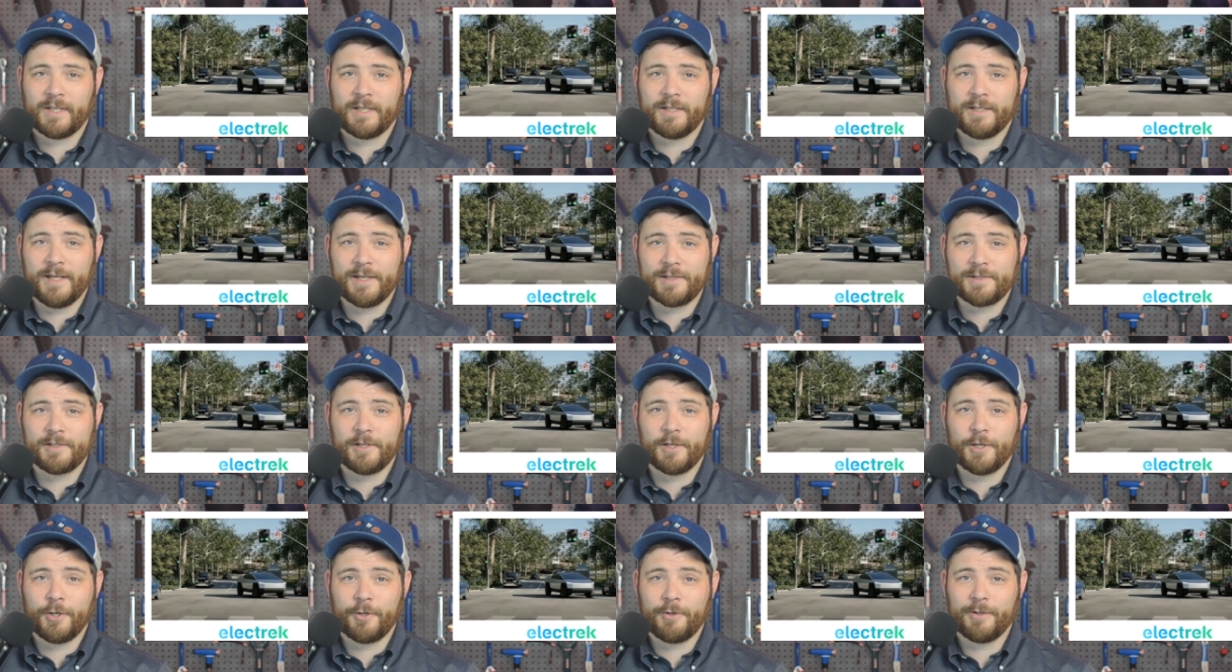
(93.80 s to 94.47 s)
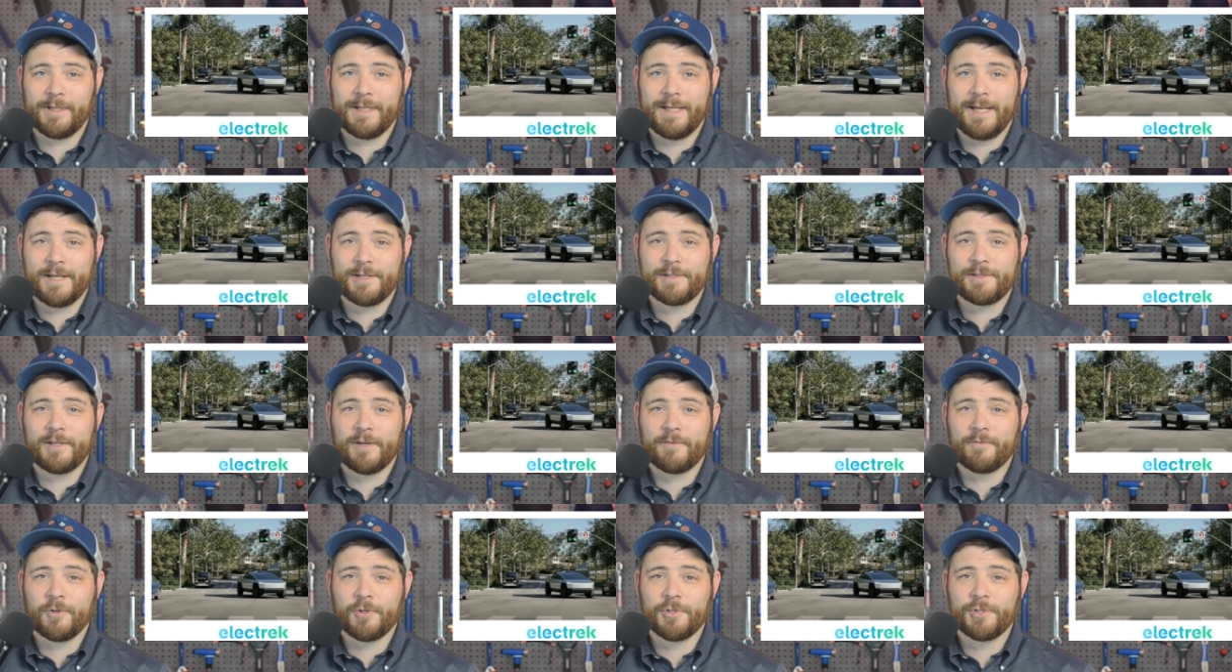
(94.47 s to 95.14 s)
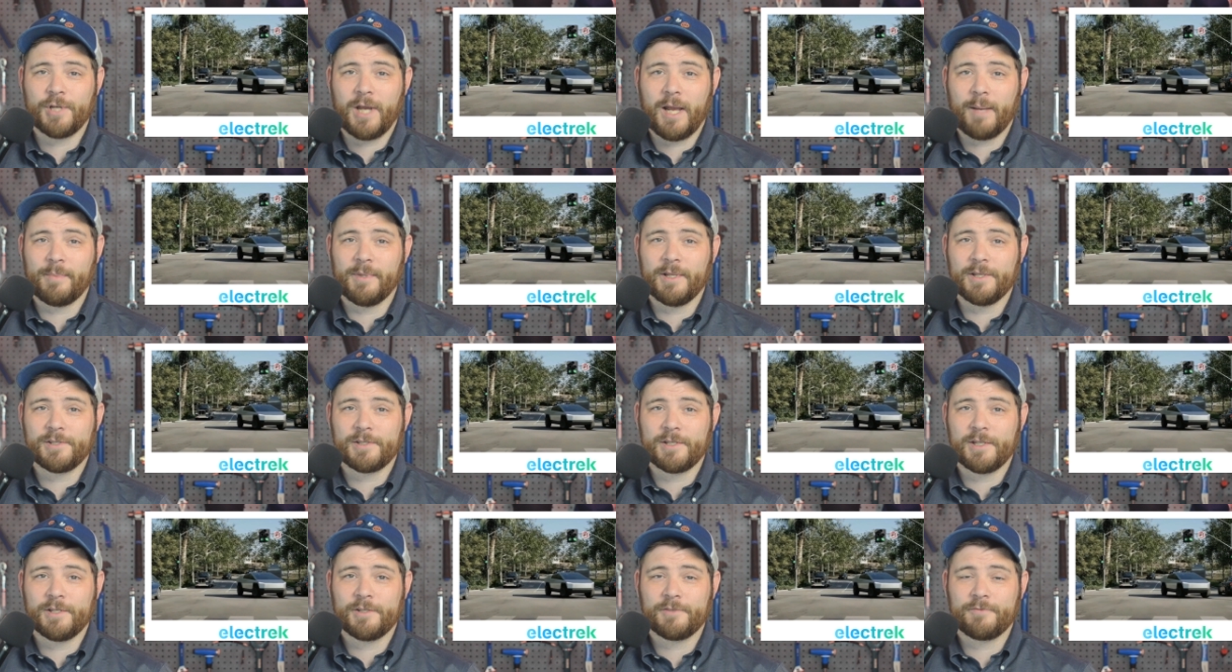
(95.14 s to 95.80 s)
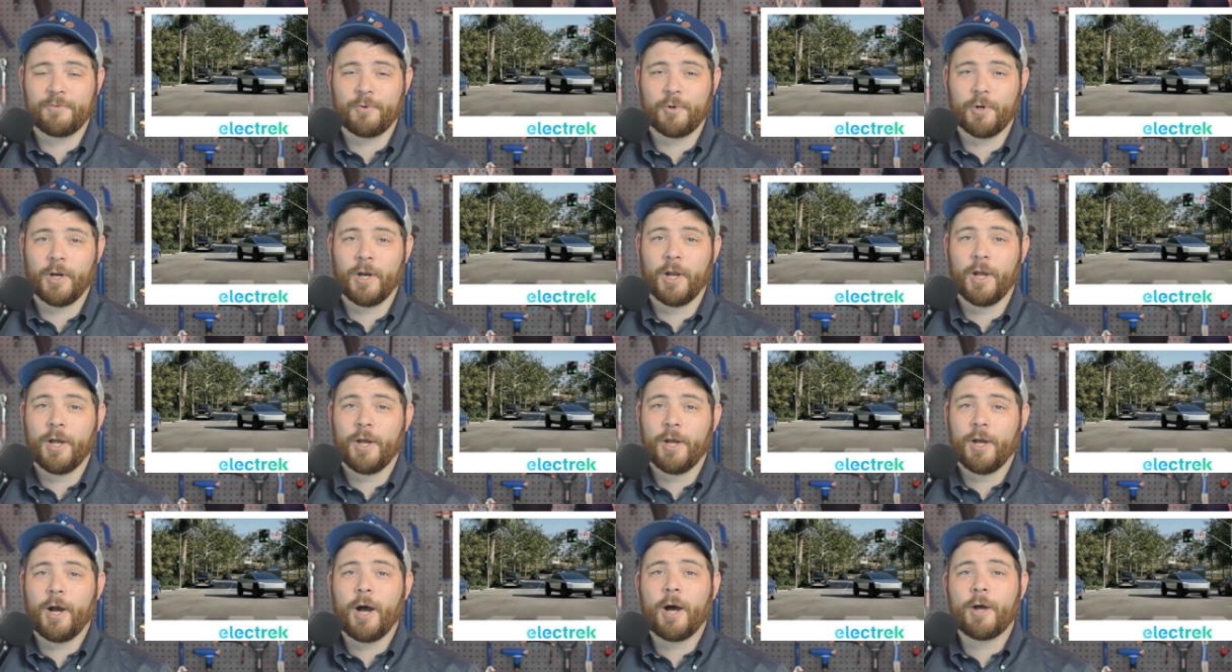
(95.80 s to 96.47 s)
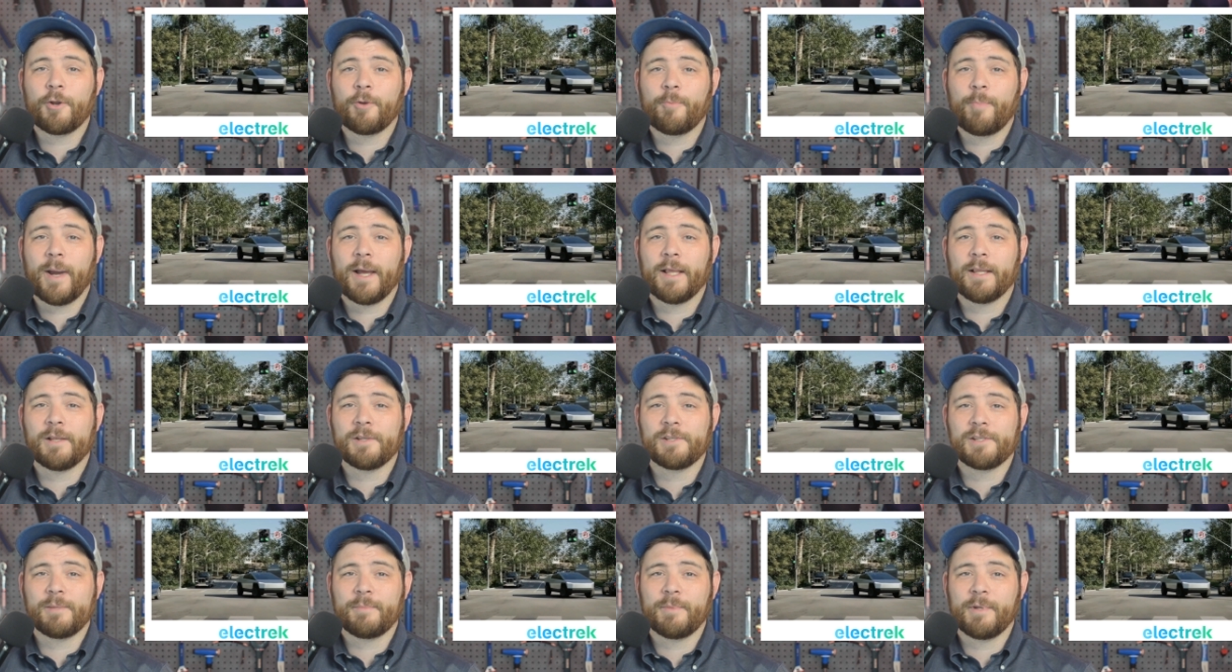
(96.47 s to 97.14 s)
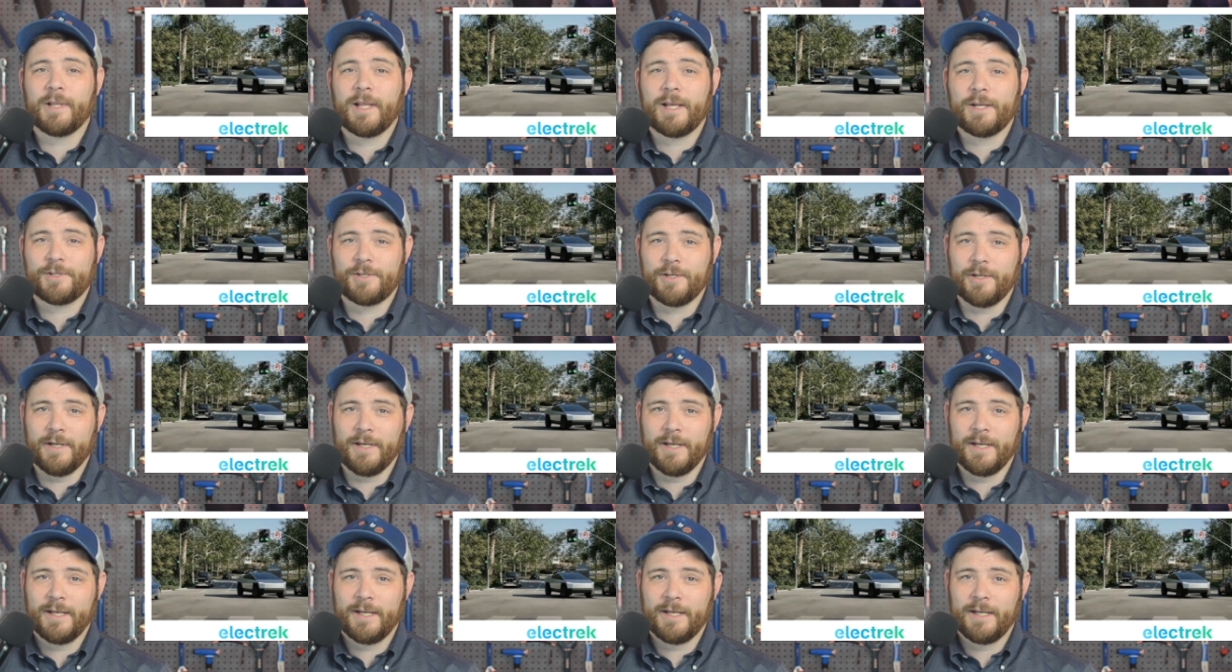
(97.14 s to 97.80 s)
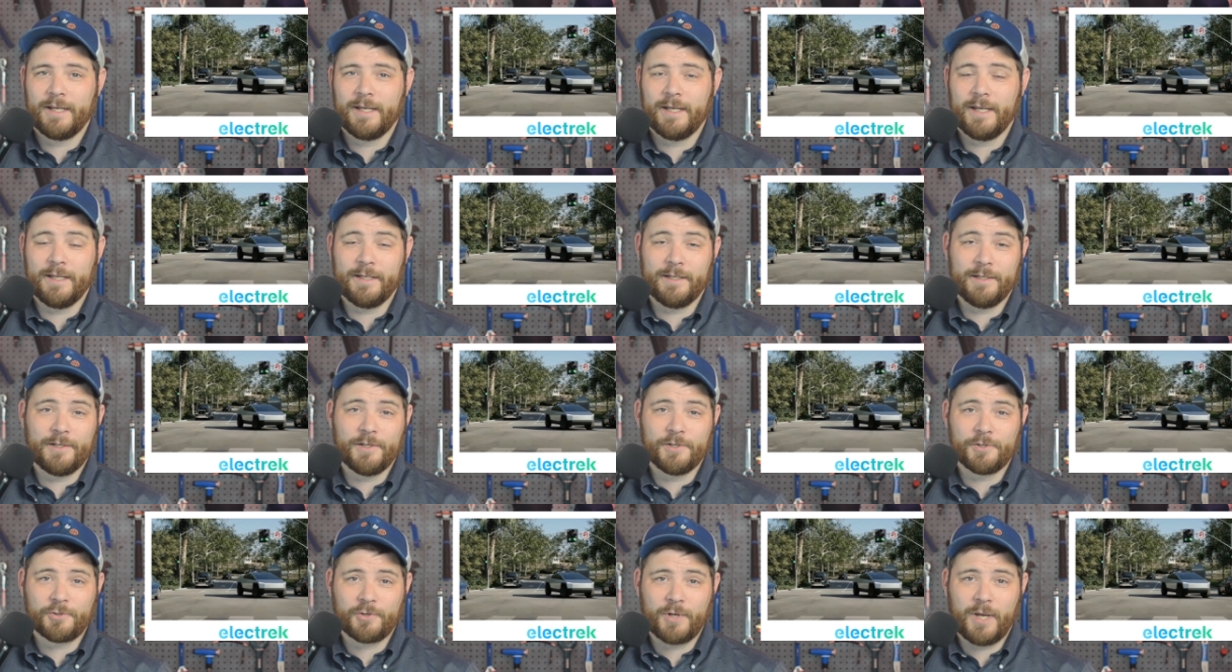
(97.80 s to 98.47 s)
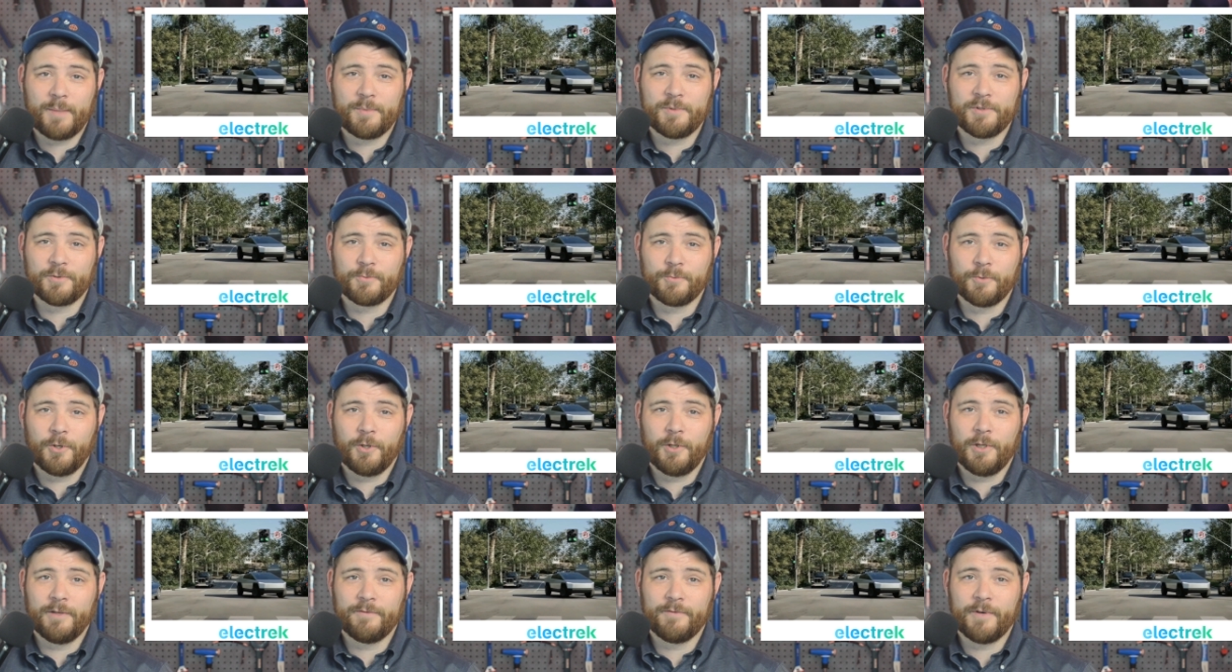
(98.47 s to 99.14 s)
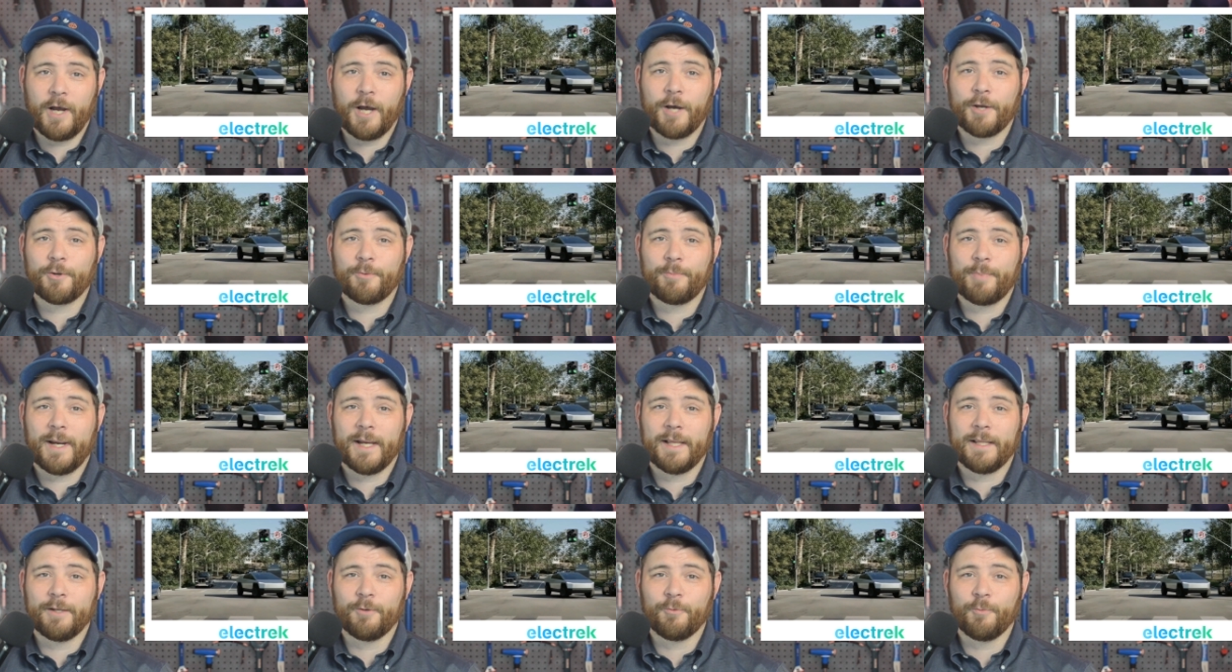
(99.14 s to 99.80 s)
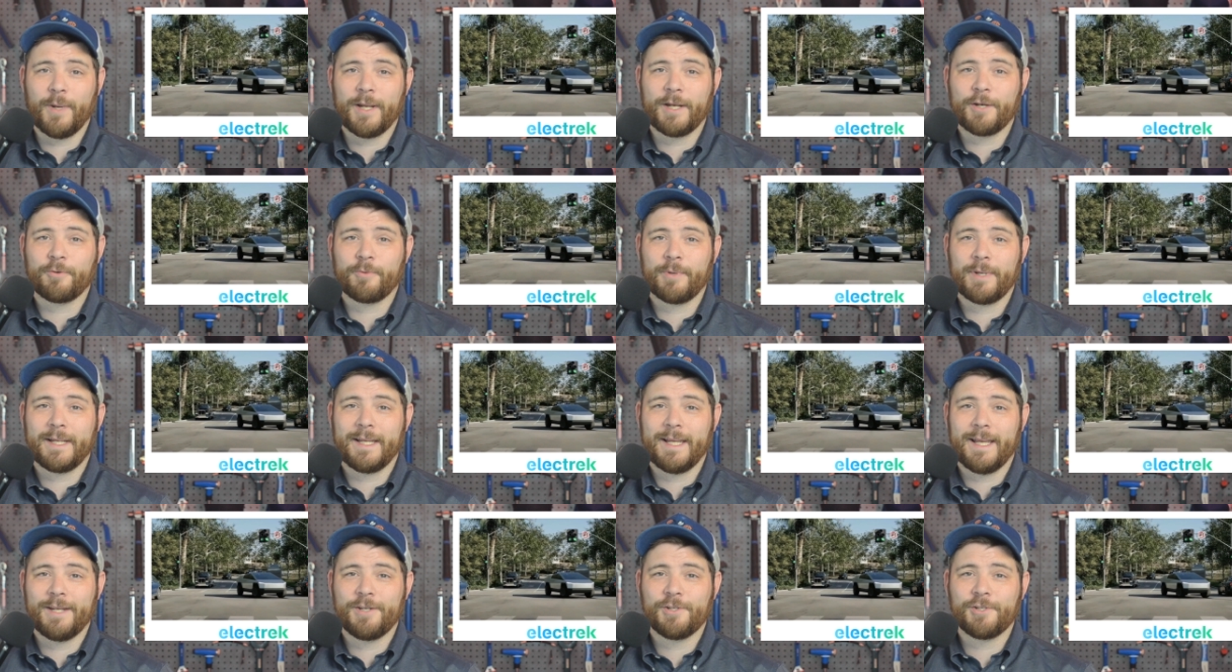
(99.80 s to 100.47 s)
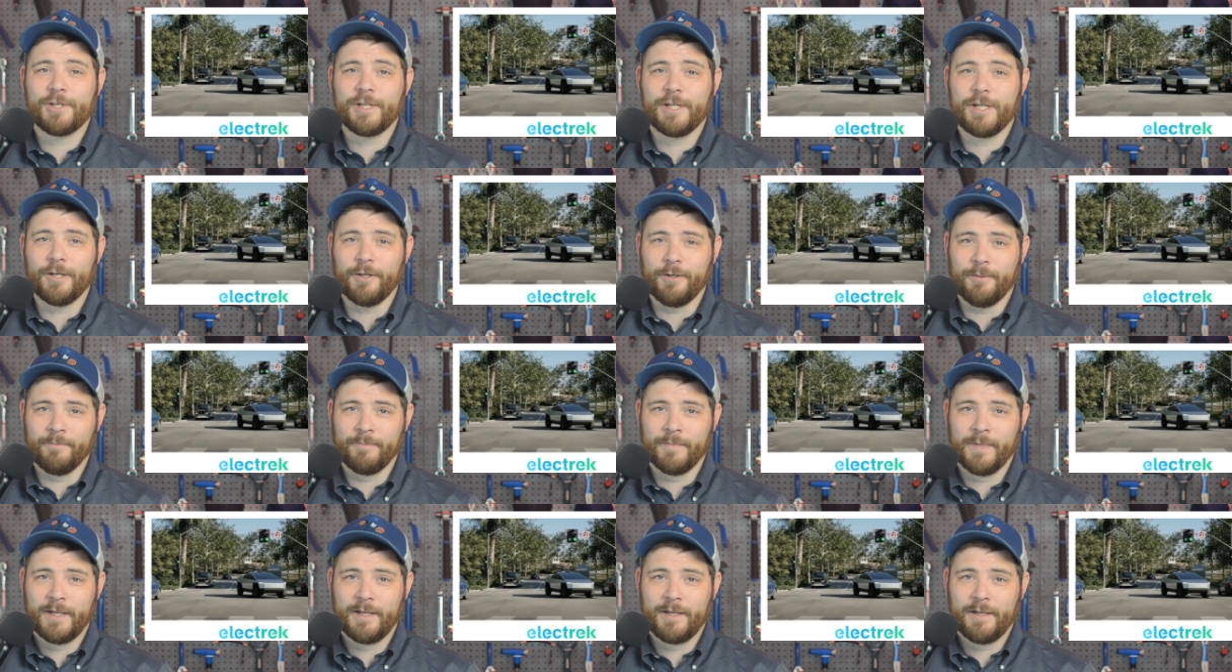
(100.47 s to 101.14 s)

Tesla currently has several job listings for autopilot simulation, and it describes the role of autopilot rendering engineer.